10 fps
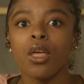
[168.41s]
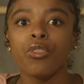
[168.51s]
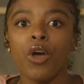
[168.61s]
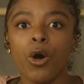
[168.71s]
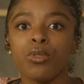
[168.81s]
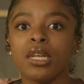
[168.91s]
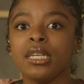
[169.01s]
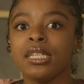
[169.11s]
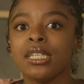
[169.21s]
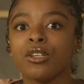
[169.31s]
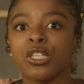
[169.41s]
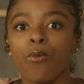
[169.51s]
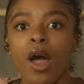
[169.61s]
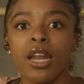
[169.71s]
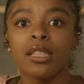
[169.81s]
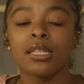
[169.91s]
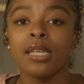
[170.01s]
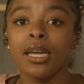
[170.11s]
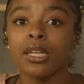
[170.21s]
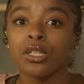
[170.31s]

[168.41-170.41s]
though the details surrounding the second